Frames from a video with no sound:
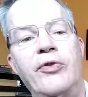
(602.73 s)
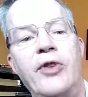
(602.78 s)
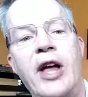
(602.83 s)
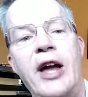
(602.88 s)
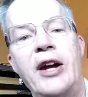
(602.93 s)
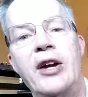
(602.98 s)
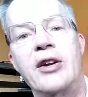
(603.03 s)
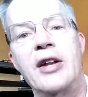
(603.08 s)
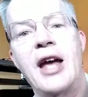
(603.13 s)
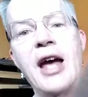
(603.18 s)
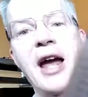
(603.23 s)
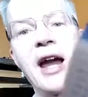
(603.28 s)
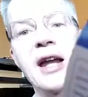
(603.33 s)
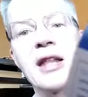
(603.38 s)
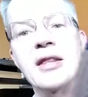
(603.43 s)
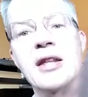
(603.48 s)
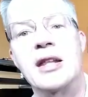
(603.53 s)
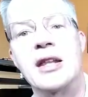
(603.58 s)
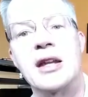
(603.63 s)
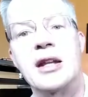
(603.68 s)
Fly or Die,
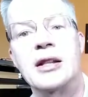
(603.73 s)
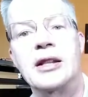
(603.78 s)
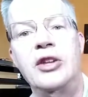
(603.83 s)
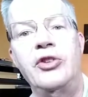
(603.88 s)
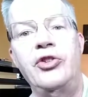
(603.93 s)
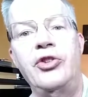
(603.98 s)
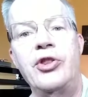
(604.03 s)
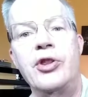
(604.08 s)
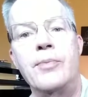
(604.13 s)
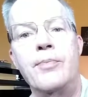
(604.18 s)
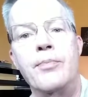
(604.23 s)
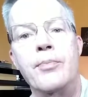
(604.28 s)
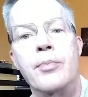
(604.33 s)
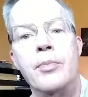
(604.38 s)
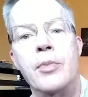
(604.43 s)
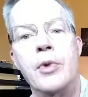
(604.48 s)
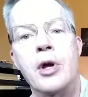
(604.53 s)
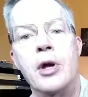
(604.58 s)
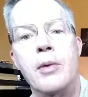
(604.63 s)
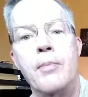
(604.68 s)
and then it lists the
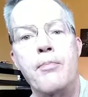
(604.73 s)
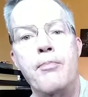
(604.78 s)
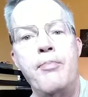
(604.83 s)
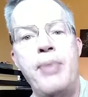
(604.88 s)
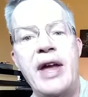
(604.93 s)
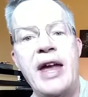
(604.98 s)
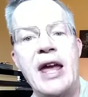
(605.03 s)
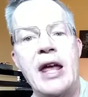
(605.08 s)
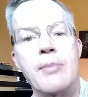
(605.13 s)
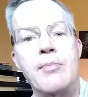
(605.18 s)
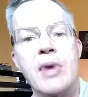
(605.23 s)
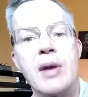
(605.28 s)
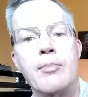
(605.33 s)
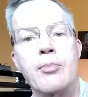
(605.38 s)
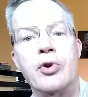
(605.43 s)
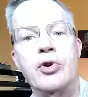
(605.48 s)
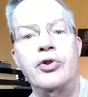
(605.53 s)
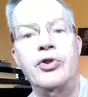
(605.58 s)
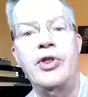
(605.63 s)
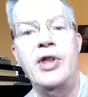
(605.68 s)
band
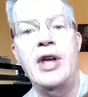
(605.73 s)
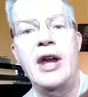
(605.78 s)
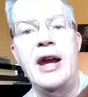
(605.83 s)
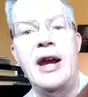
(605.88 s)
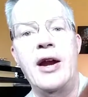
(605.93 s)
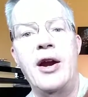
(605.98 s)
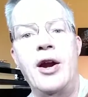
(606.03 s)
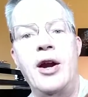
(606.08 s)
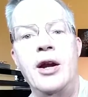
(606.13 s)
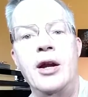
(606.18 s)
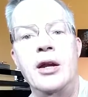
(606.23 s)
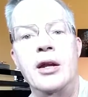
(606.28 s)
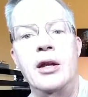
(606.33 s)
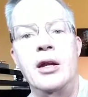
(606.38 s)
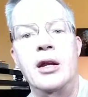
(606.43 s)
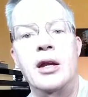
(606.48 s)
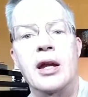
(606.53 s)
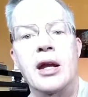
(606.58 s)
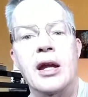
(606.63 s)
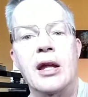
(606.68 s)
members there,
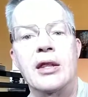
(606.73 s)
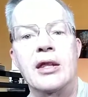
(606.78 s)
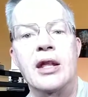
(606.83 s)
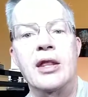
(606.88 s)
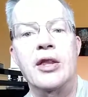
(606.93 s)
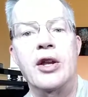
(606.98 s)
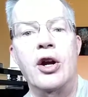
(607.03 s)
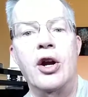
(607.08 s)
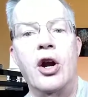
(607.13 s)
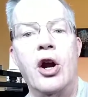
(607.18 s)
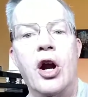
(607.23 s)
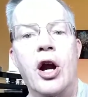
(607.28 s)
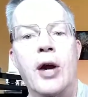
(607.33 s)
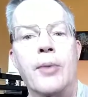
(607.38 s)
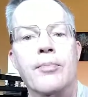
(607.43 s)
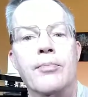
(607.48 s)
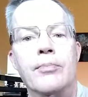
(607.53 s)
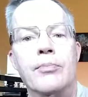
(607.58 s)
and then there are